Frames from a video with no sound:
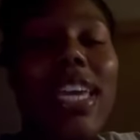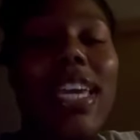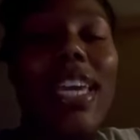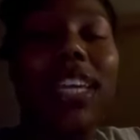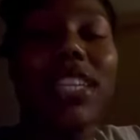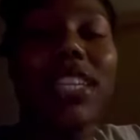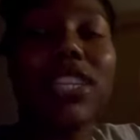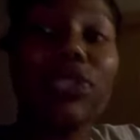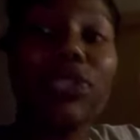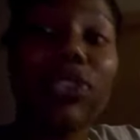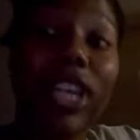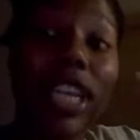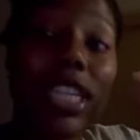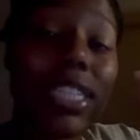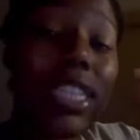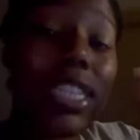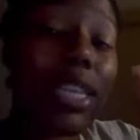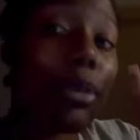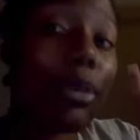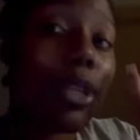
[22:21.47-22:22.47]
And don't forget
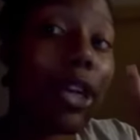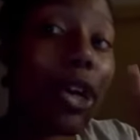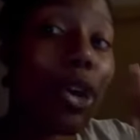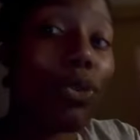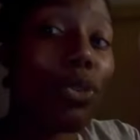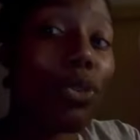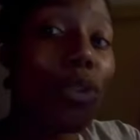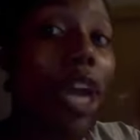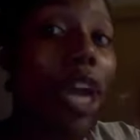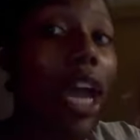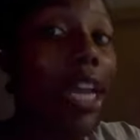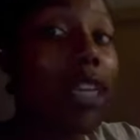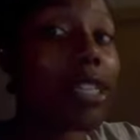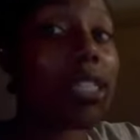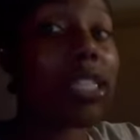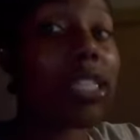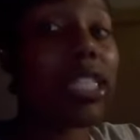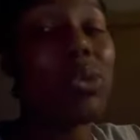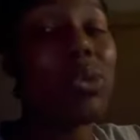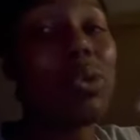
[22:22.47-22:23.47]
to let me know if you
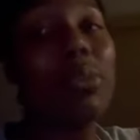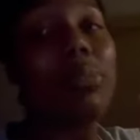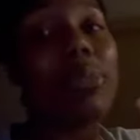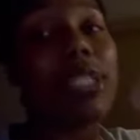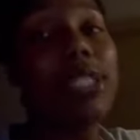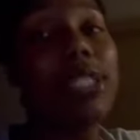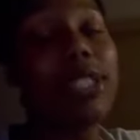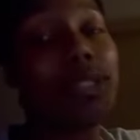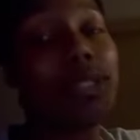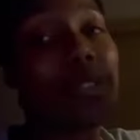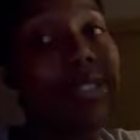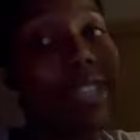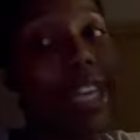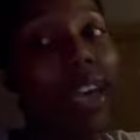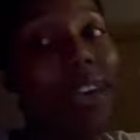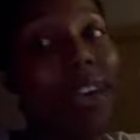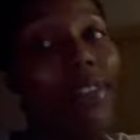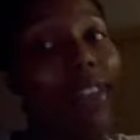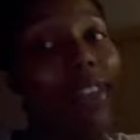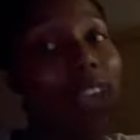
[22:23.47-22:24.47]
guys still want me to do
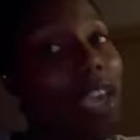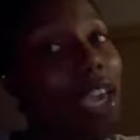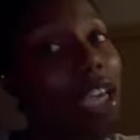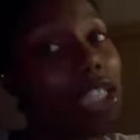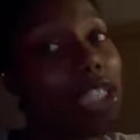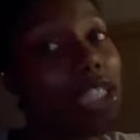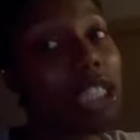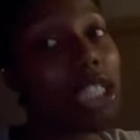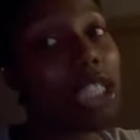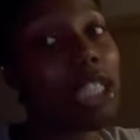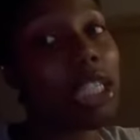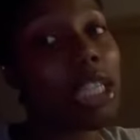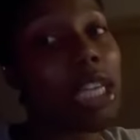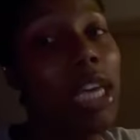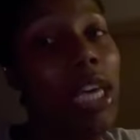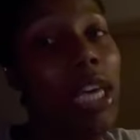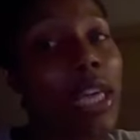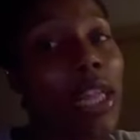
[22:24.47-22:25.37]
that vacation